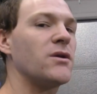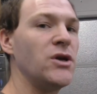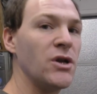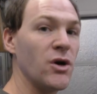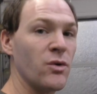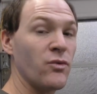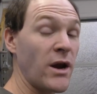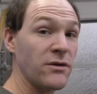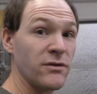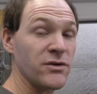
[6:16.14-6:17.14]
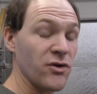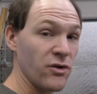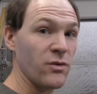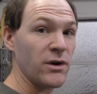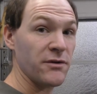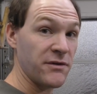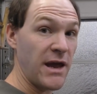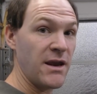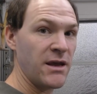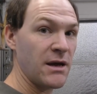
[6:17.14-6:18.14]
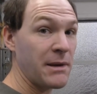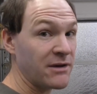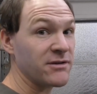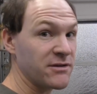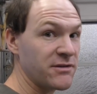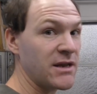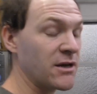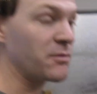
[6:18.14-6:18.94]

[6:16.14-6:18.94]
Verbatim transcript: you know, riding through the dirt where you're standing. I'm actually sitting